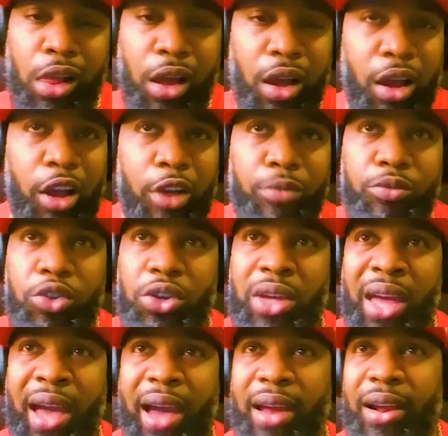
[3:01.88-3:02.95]
You
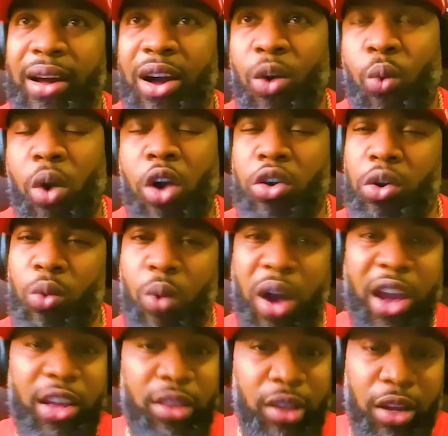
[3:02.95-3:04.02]
got Walker
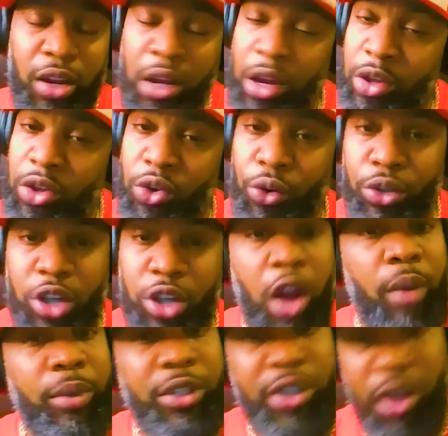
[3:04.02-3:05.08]
White there, a huge
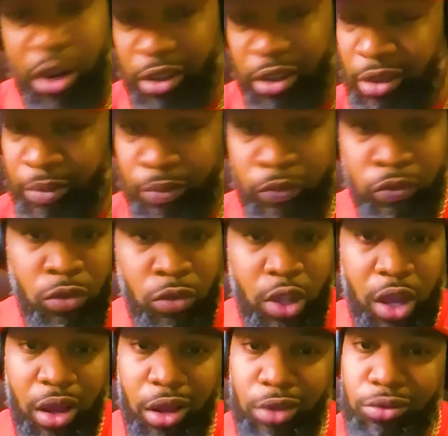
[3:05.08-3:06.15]
Auburn target.
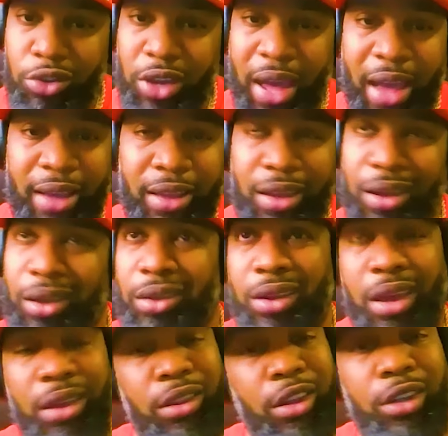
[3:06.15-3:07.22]

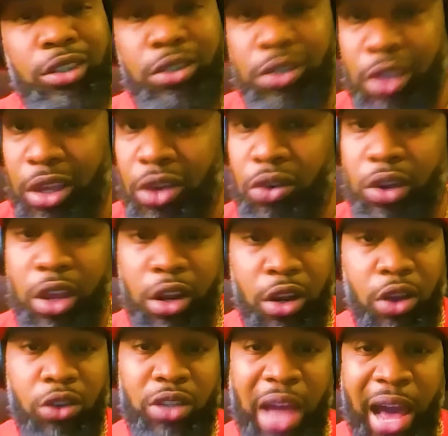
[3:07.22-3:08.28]
They're still getting
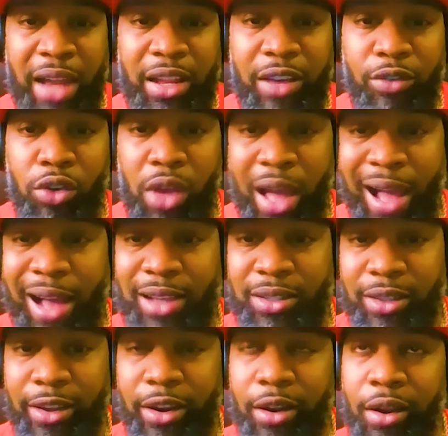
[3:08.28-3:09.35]
those high-level guys
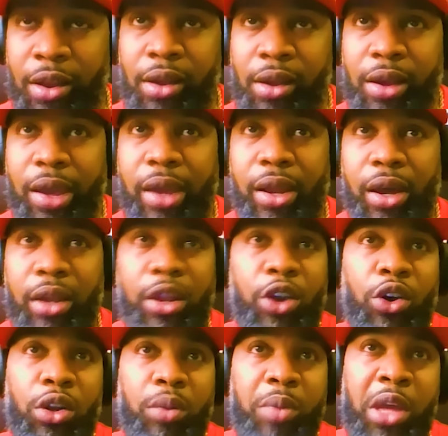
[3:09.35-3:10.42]
there. And they're
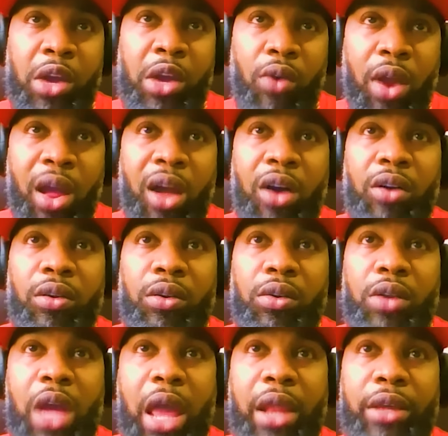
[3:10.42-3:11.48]
going to be around.
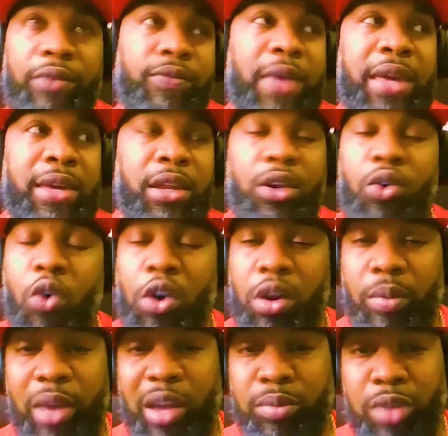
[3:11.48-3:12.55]
And if they get the
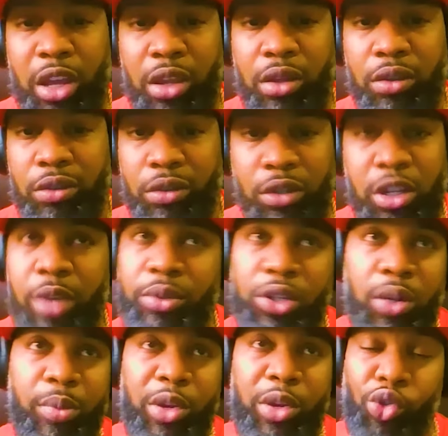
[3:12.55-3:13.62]
quarterback play, Clemson
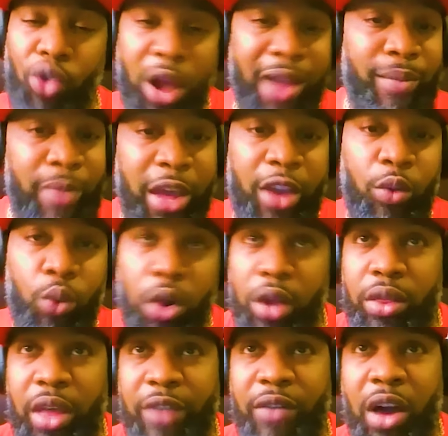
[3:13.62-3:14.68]
will be right back where
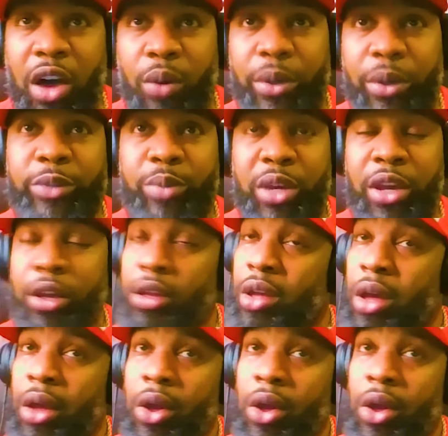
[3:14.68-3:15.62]
they've always been.